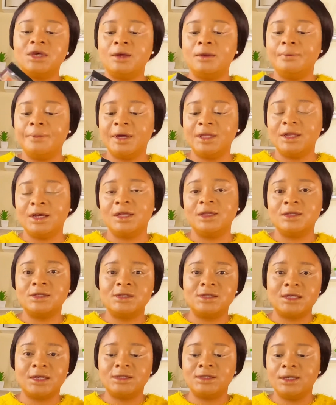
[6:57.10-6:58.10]
banana
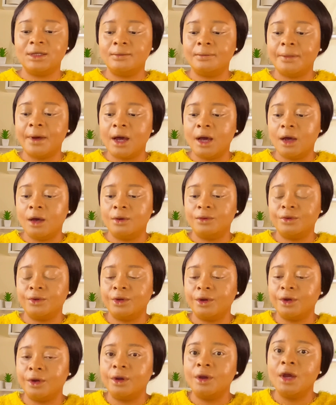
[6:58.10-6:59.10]
setting
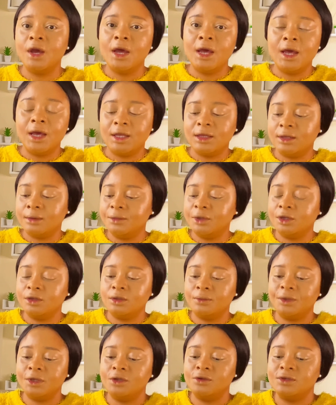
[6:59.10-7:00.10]
powder, and I'm going to
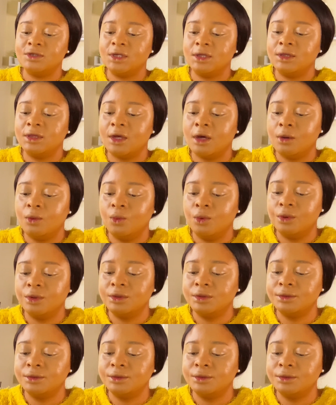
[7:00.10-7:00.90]
be using that one.